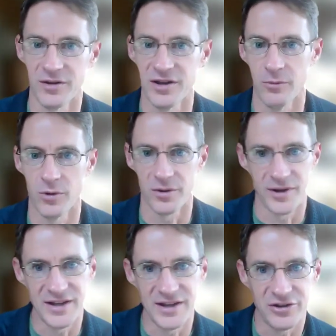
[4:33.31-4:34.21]
do I
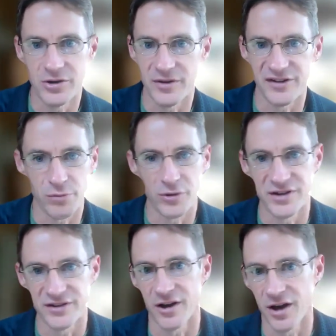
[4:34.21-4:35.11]
need to do at this point
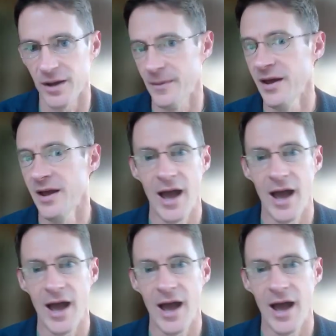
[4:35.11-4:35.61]
in time?